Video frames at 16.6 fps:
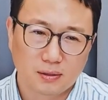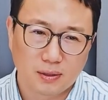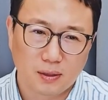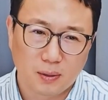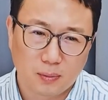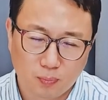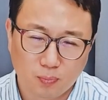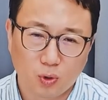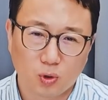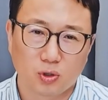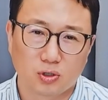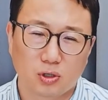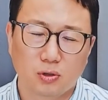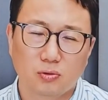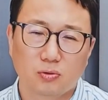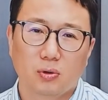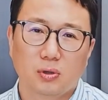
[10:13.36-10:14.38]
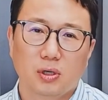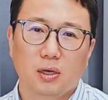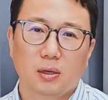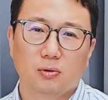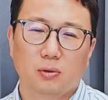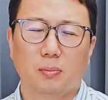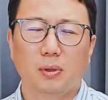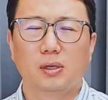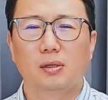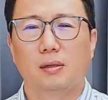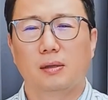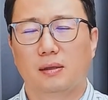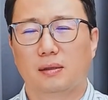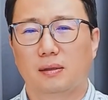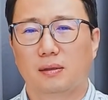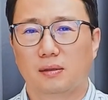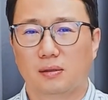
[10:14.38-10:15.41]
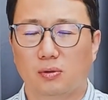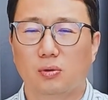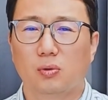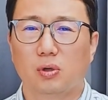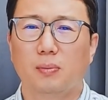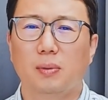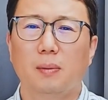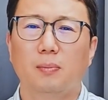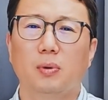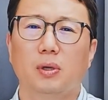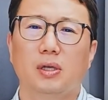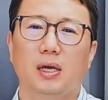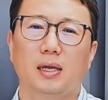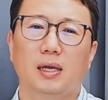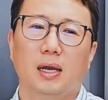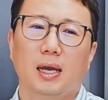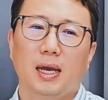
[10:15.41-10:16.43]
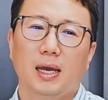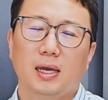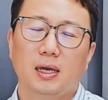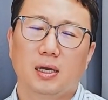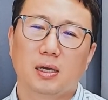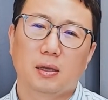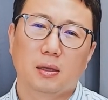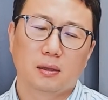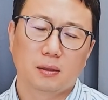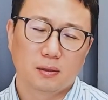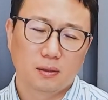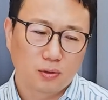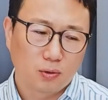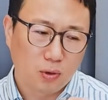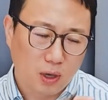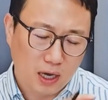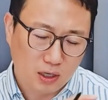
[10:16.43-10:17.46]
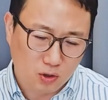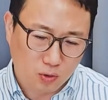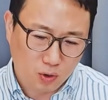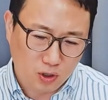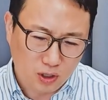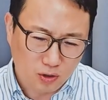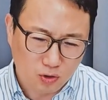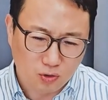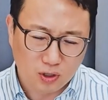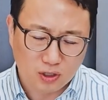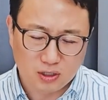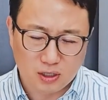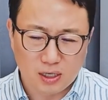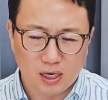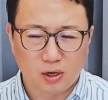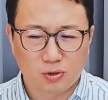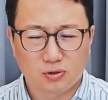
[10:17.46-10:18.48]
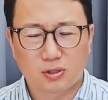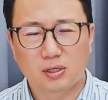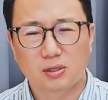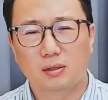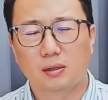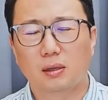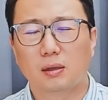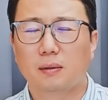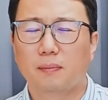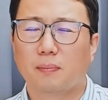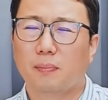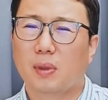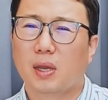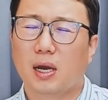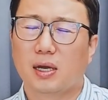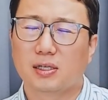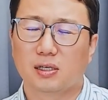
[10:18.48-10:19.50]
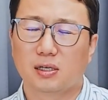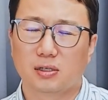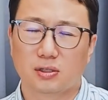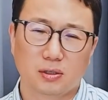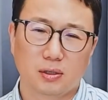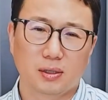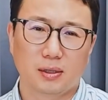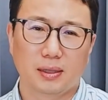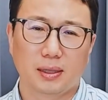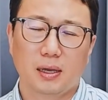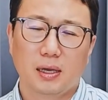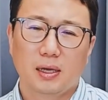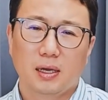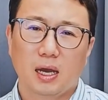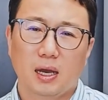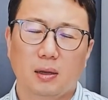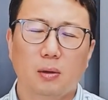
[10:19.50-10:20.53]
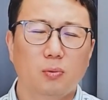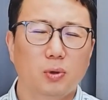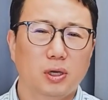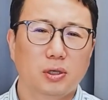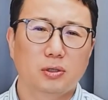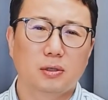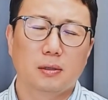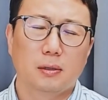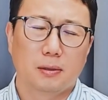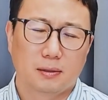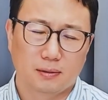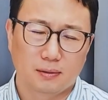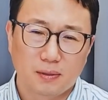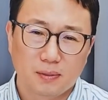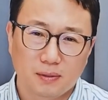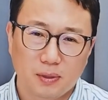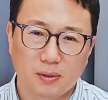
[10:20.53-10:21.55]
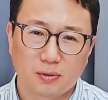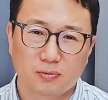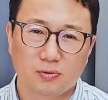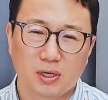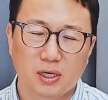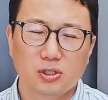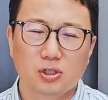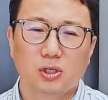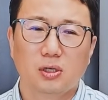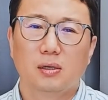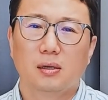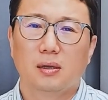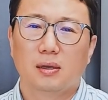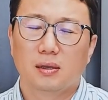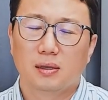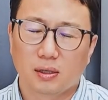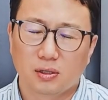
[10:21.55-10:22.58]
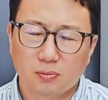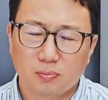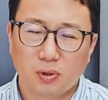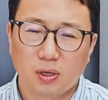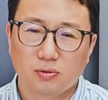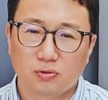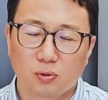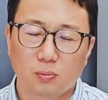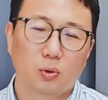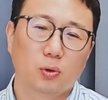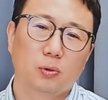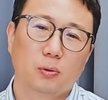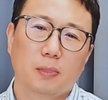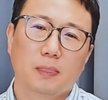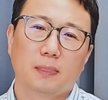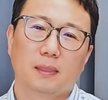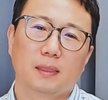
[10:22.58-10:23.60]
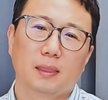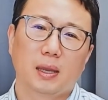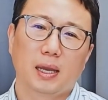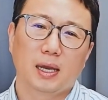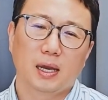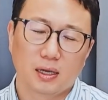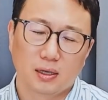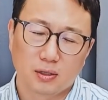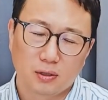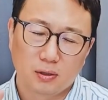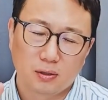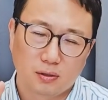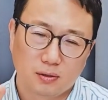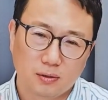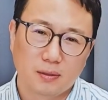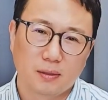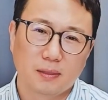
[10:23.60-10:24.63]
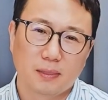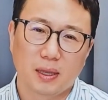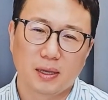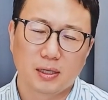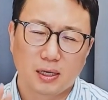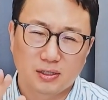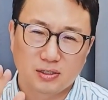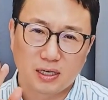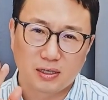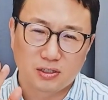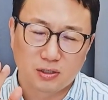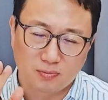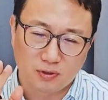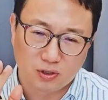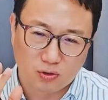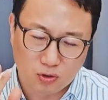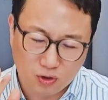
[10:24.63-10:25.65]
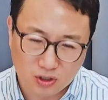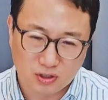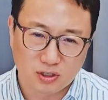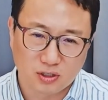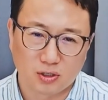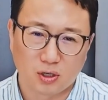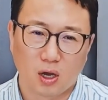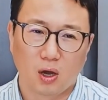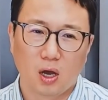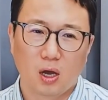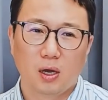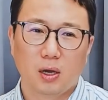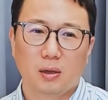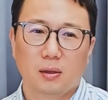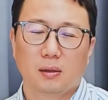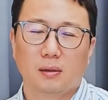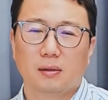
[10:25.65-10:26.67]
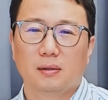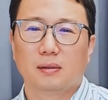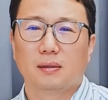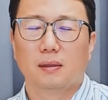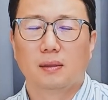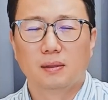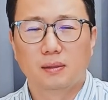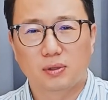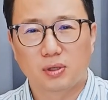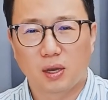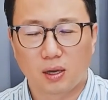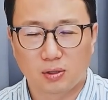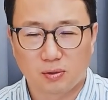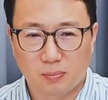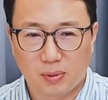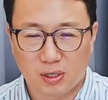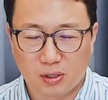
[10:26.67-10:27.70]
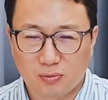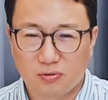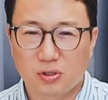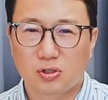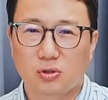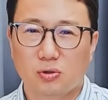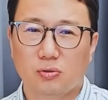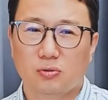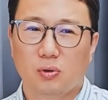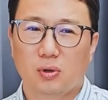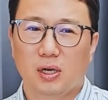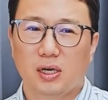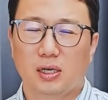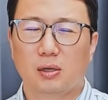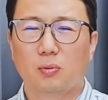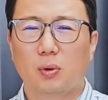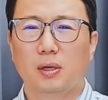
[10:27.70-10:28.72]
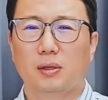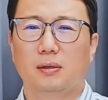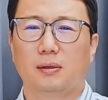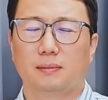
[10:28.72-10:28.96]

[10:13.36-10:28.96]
important for the government to remember that a gradual increase in housing prices in line with inflation is preferable, and that excessive increases are not beneficial for anyone.